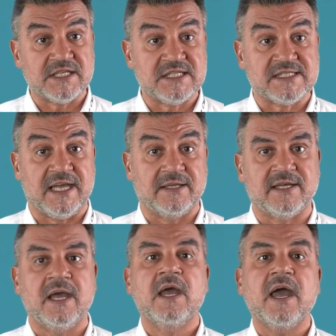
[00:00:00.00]
is a
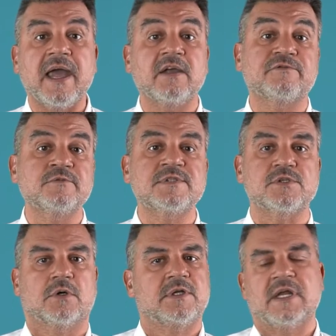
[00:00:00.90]
function of the length of
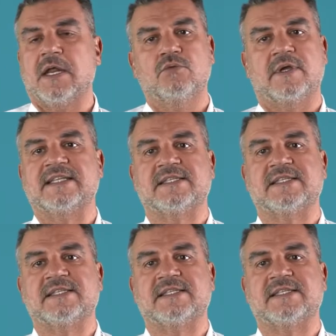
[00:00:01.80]
the side.